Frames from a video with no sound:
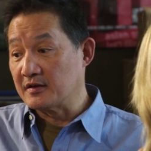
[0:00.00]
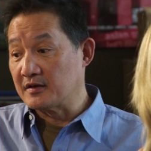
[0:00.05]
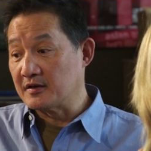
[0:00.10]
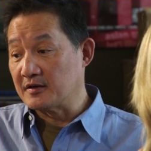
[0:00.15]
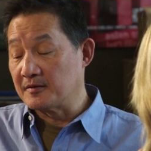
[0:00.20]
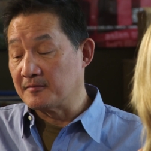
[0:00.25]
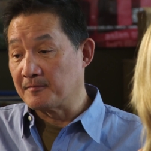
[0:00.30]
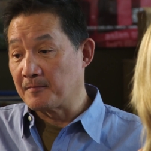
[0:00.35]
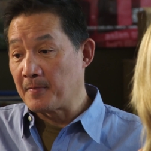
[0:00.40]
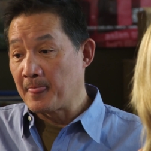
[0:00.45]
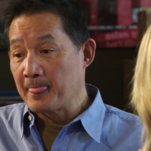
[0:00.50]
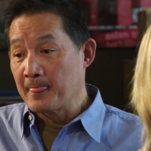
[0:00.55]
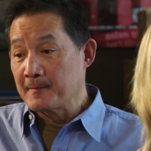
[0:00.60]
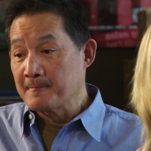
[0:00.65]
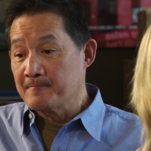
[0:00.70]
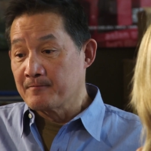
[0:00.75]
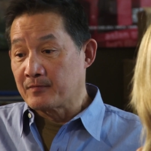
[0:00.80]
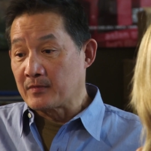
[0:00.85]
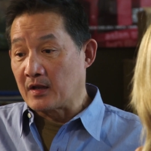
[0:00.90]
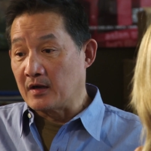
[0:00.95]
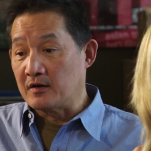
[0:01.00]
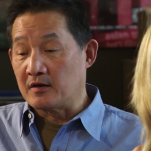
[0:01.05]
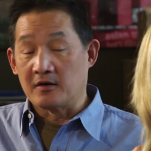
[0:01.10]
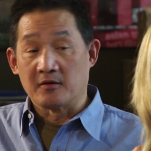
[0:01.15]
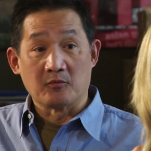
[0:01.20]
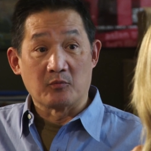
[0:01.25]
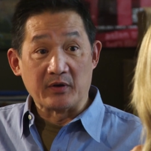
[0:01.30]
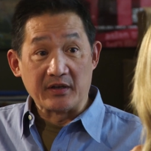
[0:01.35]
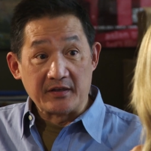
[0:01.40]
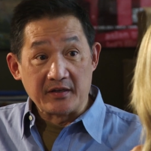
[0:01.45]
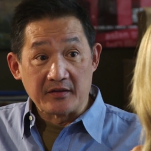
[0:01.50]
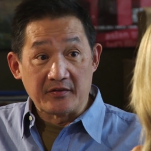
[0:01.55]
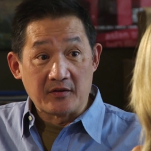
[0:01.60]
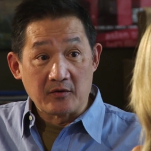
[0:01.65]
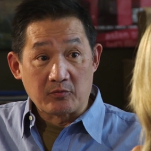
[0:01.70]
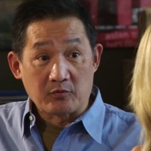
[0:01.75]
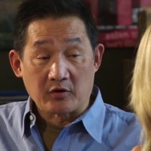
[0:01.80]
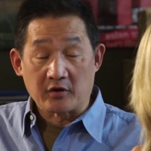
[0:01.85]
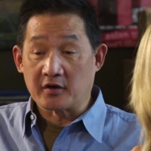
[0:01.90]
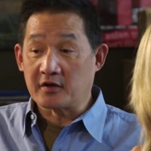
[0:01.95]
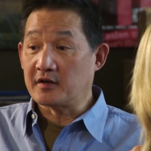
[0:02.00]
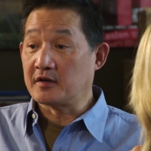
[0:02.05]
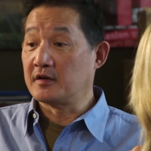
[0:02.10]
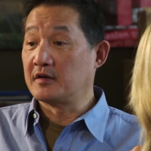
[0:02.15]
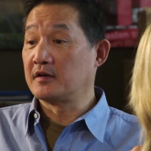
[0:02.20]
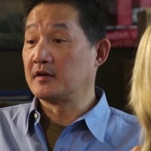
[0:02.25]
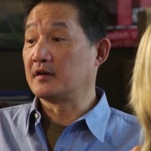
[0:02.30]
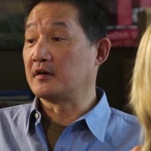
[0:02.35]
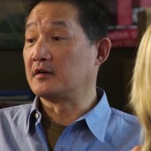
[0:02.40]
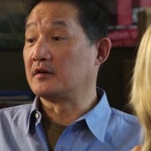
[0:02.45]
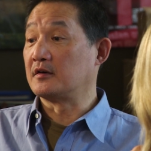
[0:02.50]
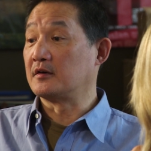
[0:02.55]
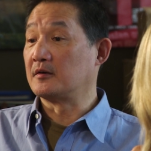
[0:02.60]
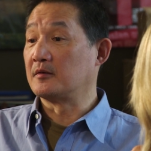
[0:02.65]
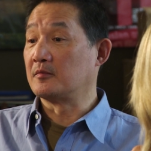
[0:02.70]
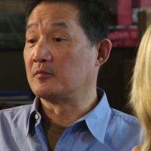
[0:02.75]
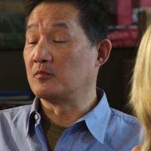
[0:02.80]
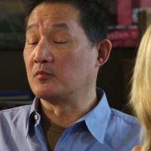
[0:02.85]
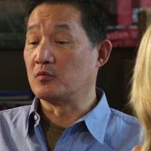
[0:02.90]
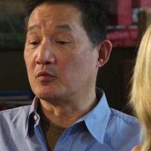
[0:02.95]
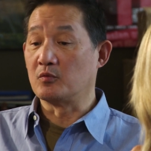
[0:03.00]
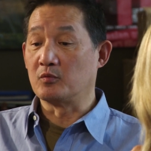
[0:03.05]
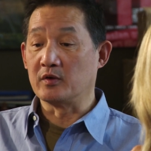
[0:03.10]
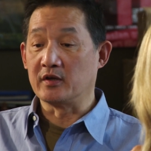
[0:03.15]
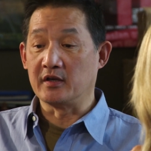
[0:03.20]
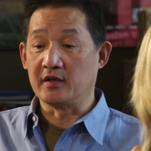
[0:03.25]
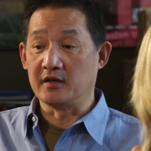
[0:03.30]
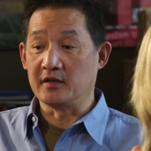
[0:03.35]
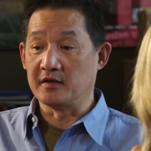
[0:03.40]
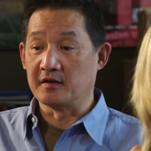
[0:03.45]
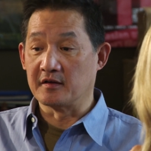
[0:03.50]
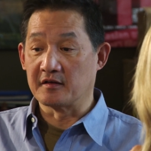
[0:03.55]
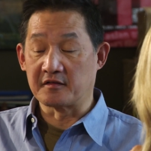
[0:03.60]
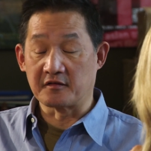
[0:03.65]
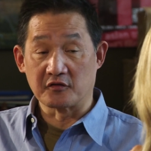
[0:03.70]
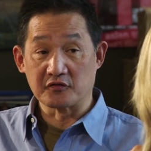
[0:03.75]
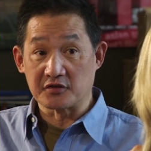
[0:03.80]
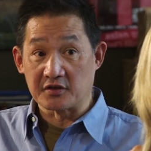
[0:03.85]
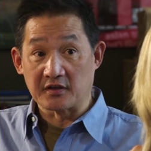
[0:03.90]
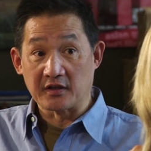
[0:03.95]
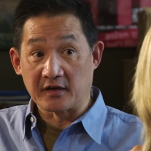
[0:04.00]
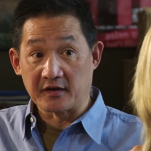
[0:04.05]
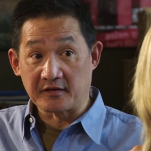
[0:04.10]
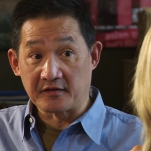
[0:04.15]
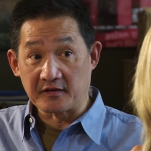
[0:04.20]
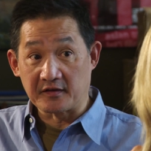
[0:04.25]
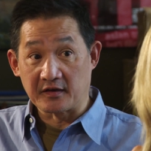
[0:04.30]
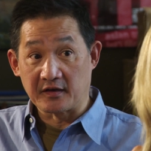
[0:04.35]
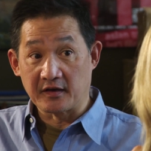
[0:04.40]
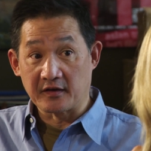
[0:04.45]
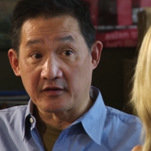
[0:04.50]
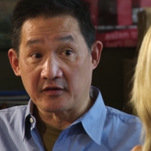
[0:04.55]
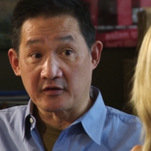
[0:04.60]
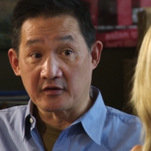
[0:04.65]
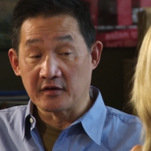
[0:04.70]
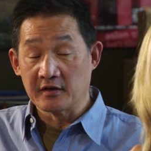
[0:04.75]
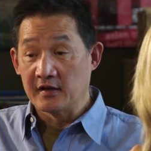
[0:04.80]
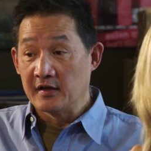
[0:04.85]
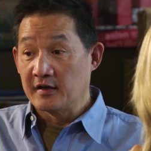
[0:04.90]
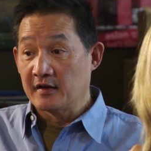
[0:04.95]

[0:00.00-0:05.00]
Um, uh, we did the work, um, we socialized together,